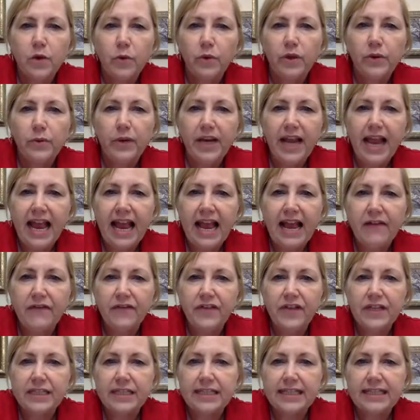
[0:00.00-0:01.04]
we would
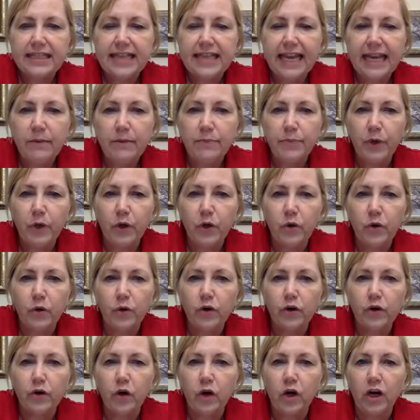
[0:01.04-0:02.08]
have the sample
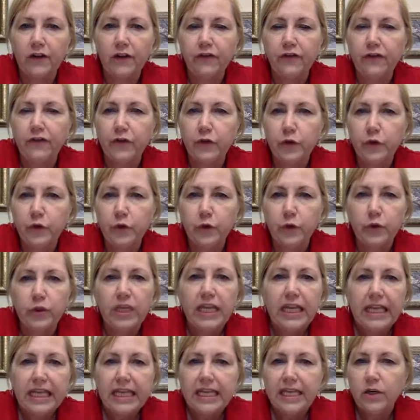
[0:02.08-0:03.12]
or our
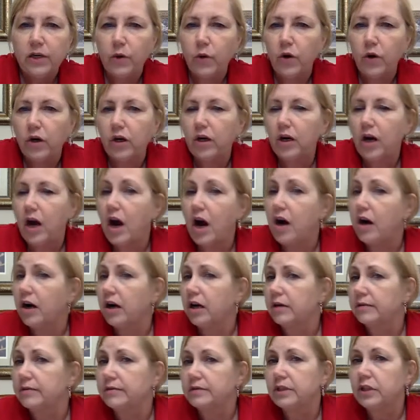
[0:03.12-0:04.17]
food or
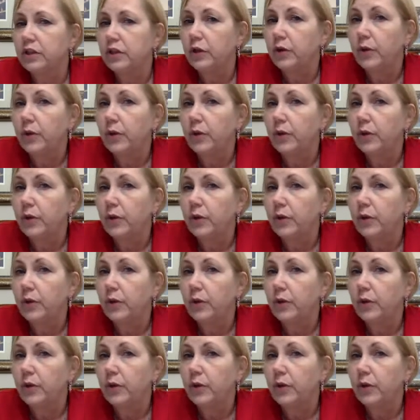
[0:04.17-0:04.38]
our,